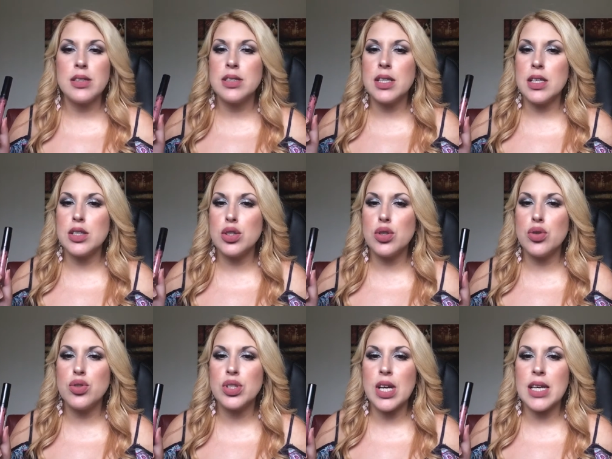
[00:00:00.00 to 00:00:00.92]
Just
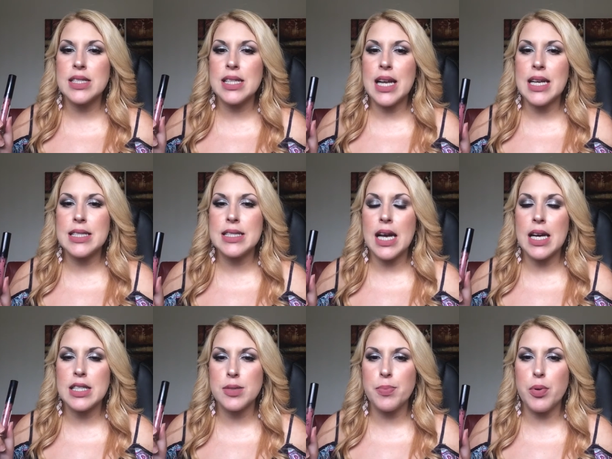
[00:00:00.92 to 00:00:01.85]
use as less
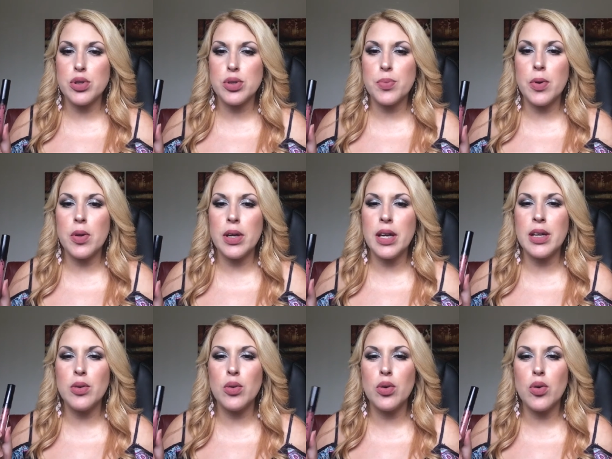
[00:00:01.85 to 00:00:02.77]
as possible and
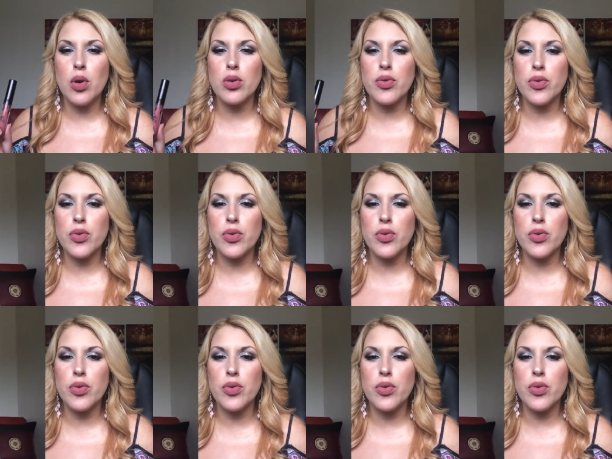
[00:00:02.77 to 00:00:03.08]
it will work